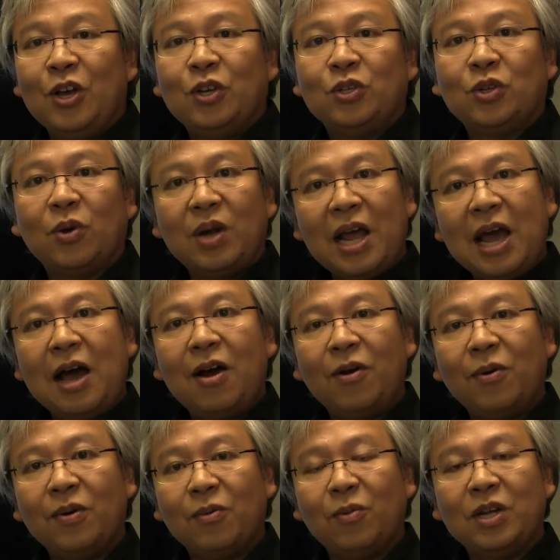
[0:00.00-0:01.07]
So
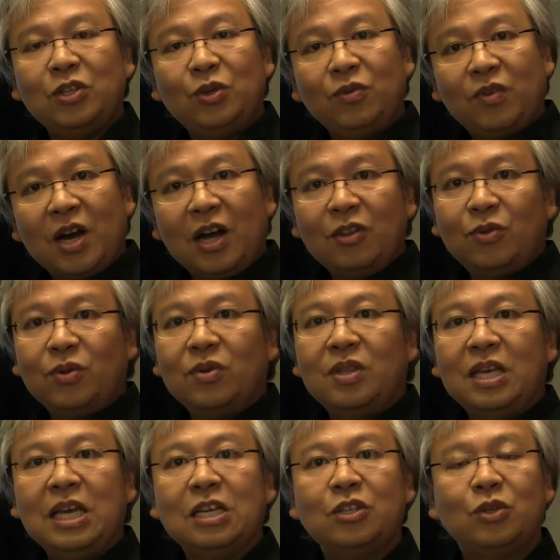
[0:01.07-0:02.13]
now, once you've gone through
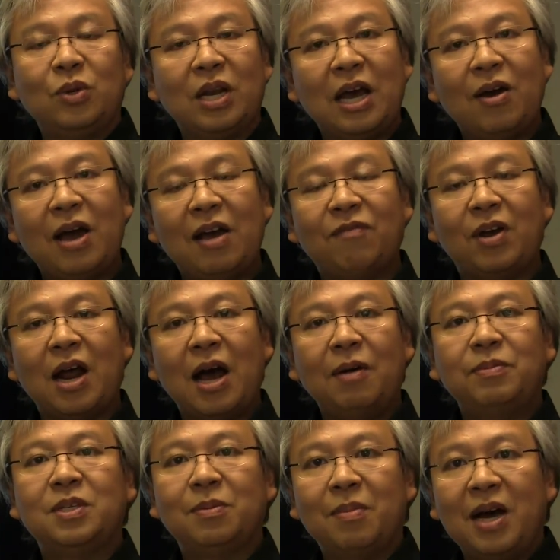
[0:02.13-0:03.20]
this, you now have an
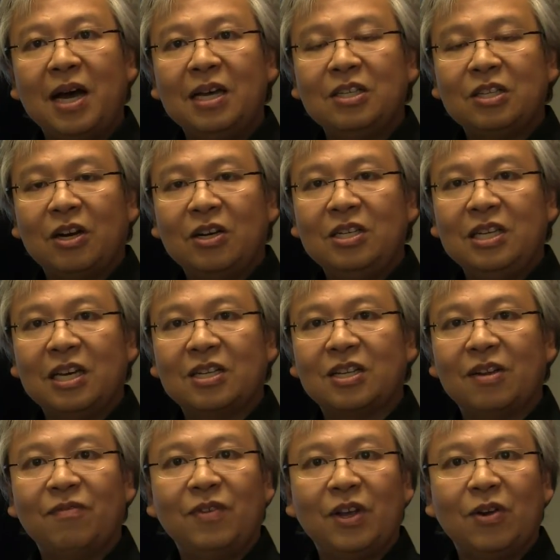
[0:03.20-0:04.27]
optimized RTX
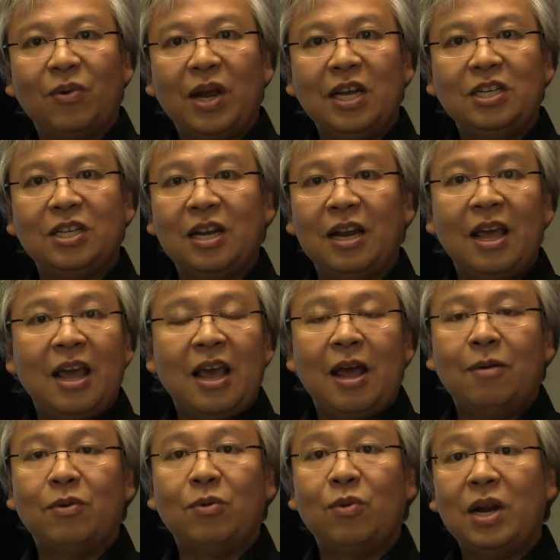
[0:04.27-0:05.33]
configuration,
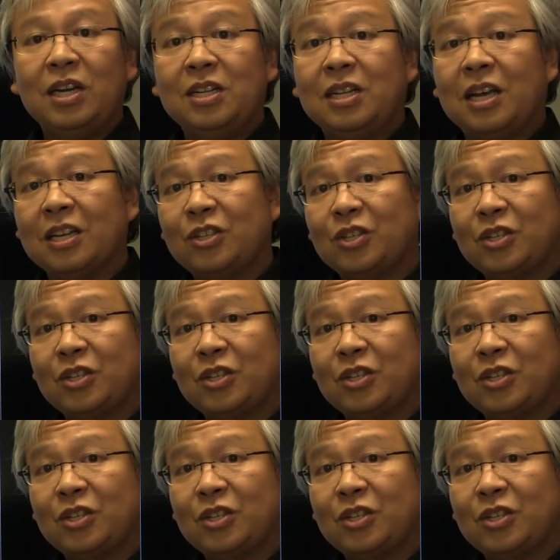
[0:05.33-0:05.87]
and we're ready to get